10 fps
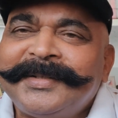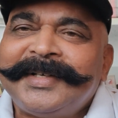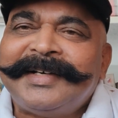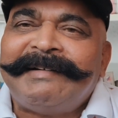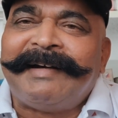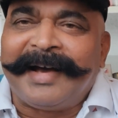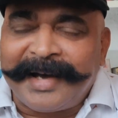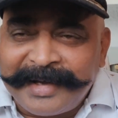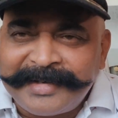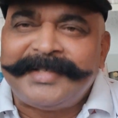now,
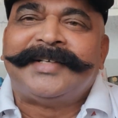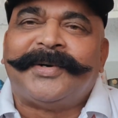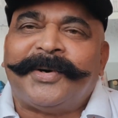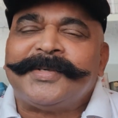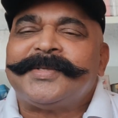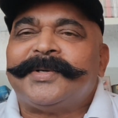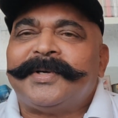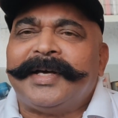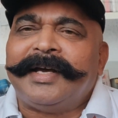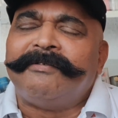and
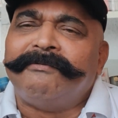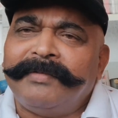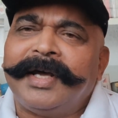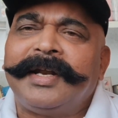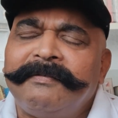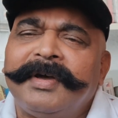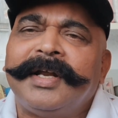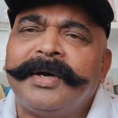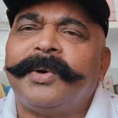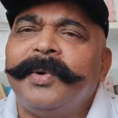also a very,
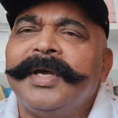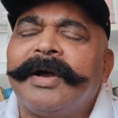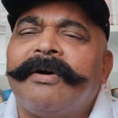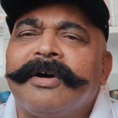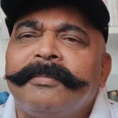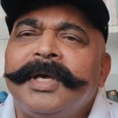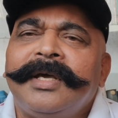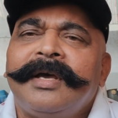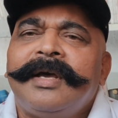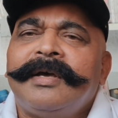very growing
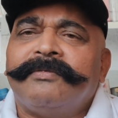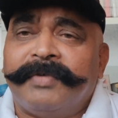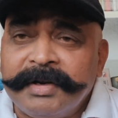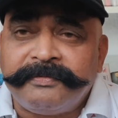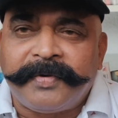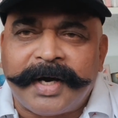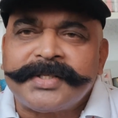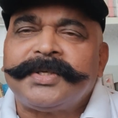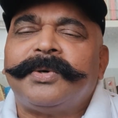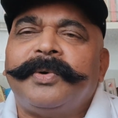economy, very
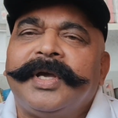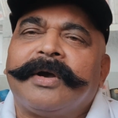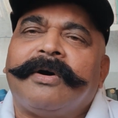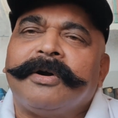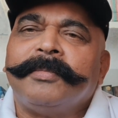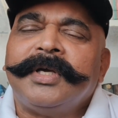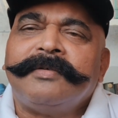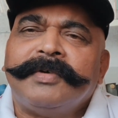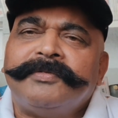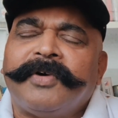fast growing
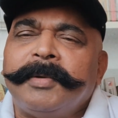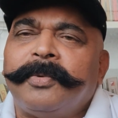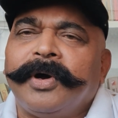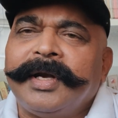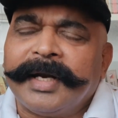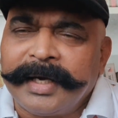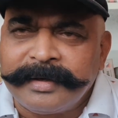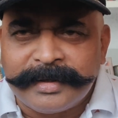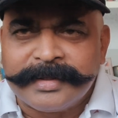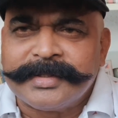economy with
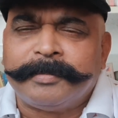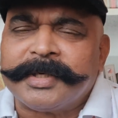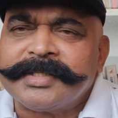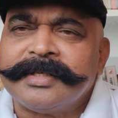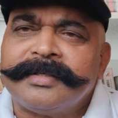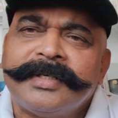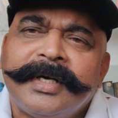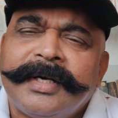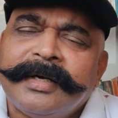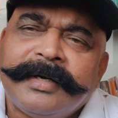5.9 is the present
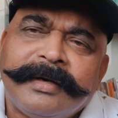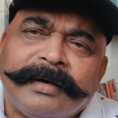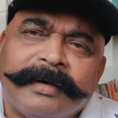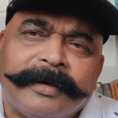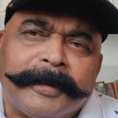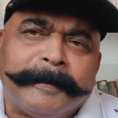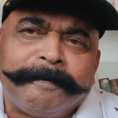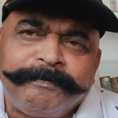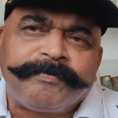uh,